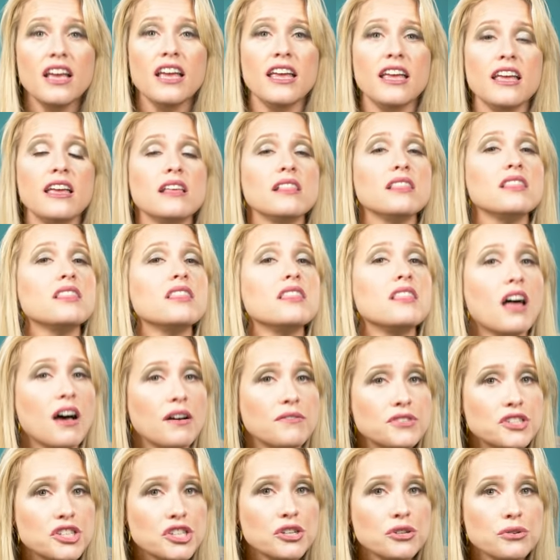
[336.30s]
He
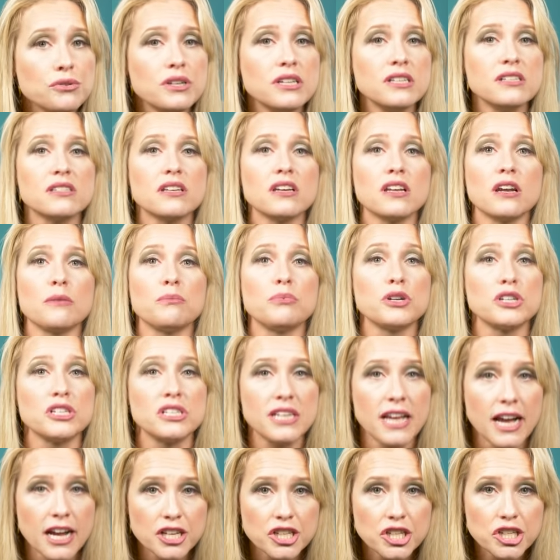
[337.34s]
loves you, He's going to
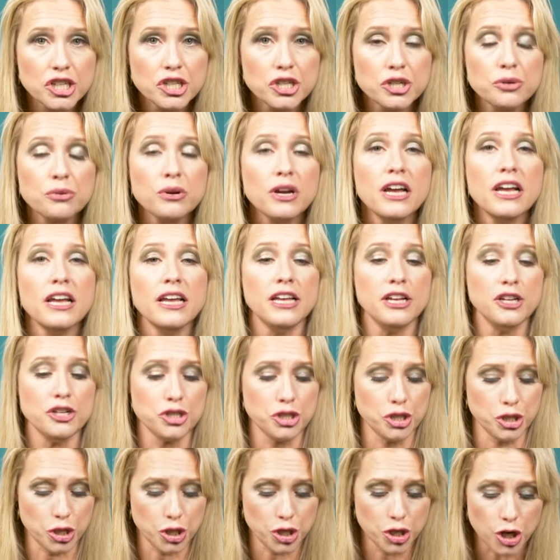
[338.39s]
protect you. He
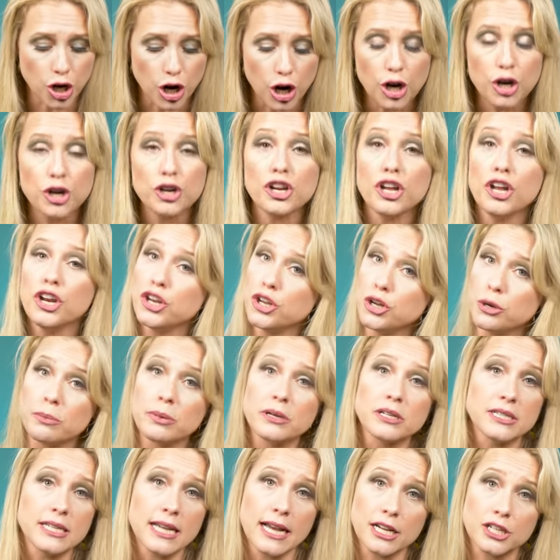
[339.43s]
is your guard and your
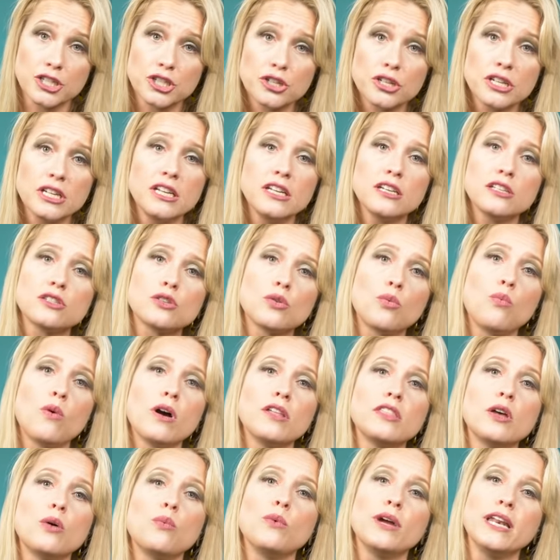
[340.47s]
protector. He is the
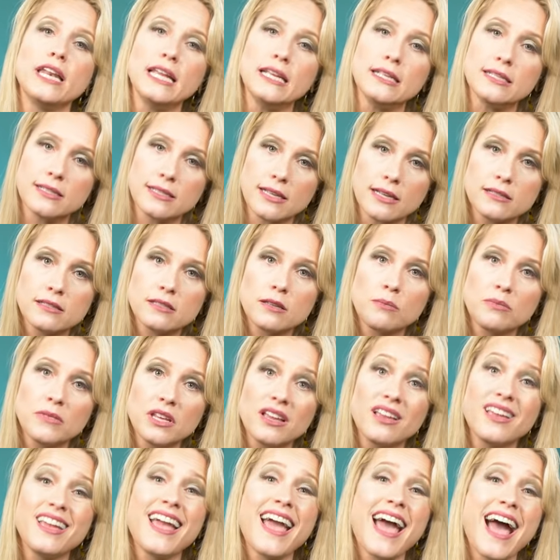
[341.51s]
one that when He says
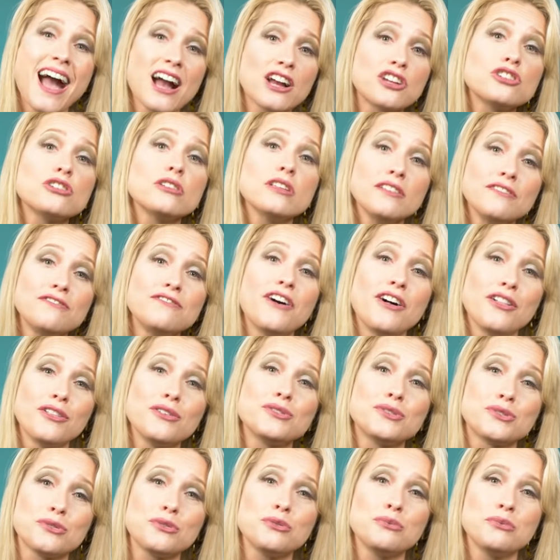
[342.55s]
something, He actually
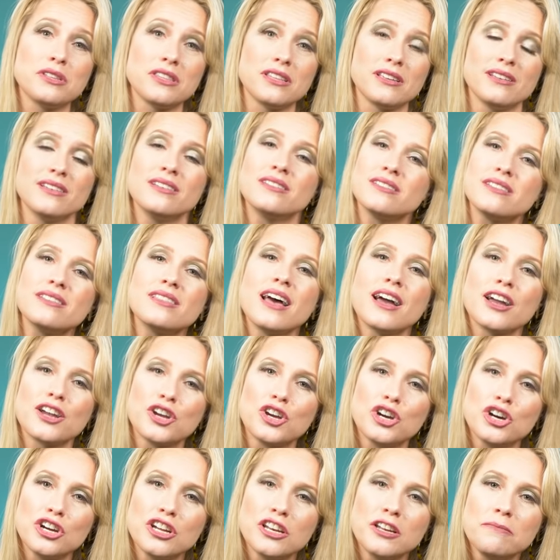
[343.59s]
follows through with it. Isn't that
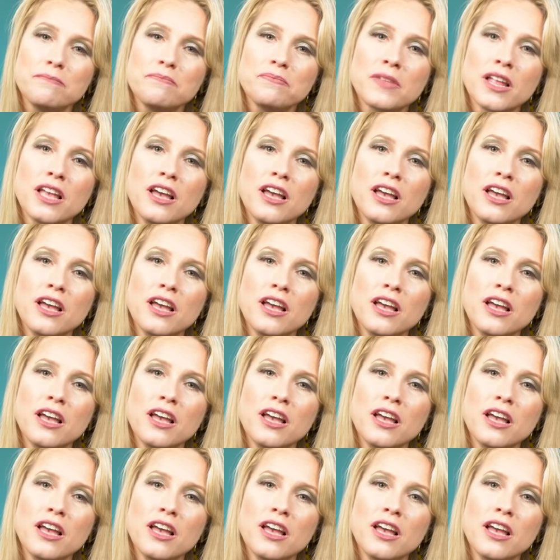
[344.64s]
good?